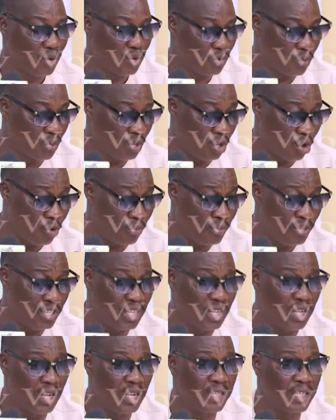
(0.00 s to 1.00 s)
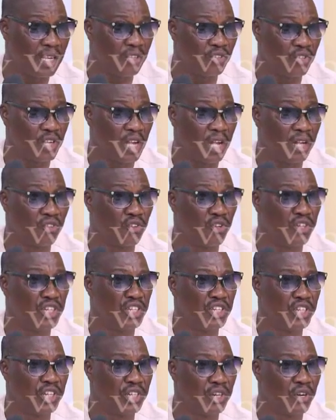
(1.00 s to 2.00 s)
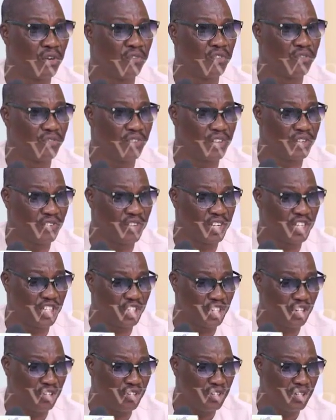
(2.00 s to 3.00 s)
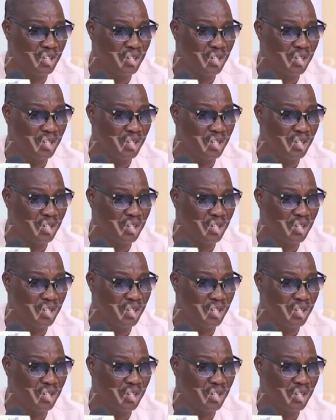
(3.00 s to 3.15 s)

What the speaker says: We copied the letter to the Attorney General of the Federation,